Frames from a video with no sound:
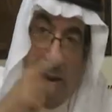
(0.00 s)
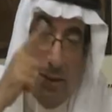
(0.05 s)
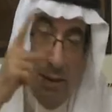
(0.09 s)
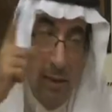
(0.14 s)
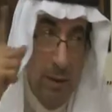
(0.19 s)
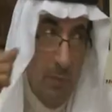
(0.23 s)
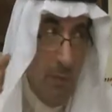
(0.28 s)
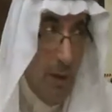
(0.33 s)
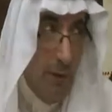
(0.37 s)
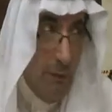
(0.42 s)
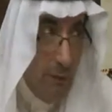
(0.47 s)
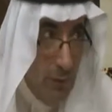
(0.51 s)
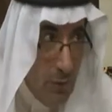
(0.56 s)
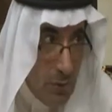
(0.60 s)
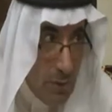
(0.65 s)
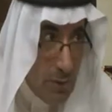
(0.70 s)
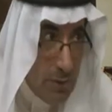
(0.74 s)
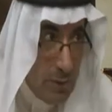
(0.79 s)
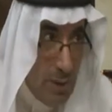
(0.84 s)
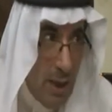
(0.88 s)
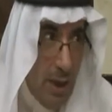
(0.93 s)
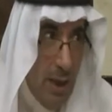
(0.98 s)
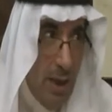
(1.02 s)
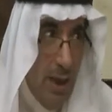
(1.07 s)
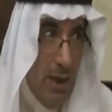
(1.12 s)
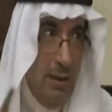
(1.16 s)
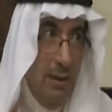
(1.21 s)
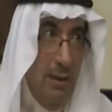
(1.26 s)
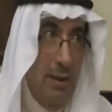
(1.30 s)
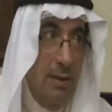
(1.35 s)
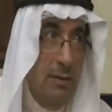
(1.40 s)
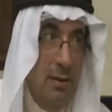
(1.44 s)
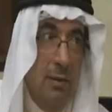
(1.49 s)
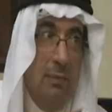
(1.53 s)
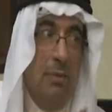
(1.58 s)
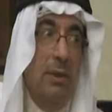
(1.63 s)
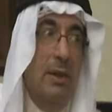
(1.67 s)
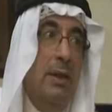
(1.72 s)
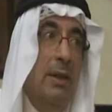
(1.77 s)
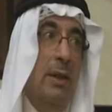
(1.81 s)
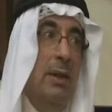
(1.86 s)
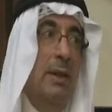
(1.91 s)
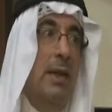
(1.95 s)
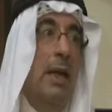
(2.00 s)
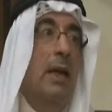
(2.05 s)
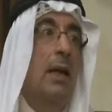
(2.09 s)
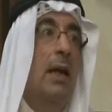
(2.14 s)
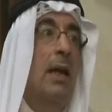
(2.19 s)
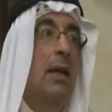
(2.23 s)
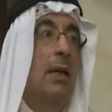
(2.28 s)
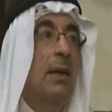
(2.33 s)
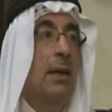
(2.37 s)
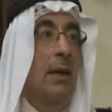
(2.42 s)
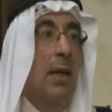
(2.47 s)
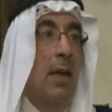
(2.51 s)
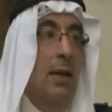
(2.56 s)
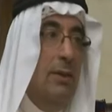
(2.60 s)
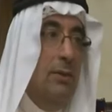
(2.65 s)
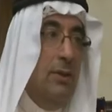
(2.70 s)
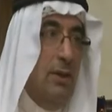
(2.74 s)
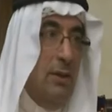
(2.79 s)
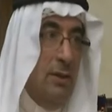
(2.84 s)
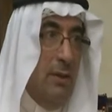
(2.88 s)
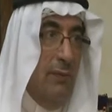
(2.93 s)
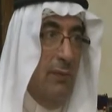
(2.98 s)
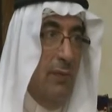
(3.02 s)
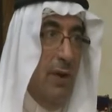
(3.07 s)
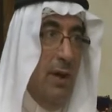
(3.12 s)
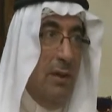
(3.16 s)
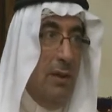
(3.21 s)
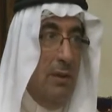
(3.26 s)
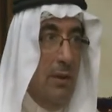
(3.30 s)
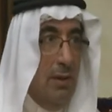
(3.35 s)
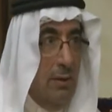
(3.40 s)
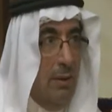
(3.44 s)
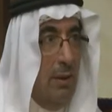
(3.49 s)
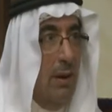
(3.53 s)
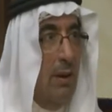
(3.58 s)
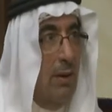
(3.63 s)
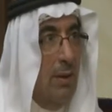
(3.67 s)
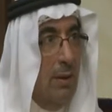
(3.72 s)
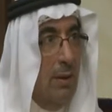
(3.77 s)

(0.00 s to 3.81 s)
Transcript: tell my viewers, I think something that I can't justify it later on.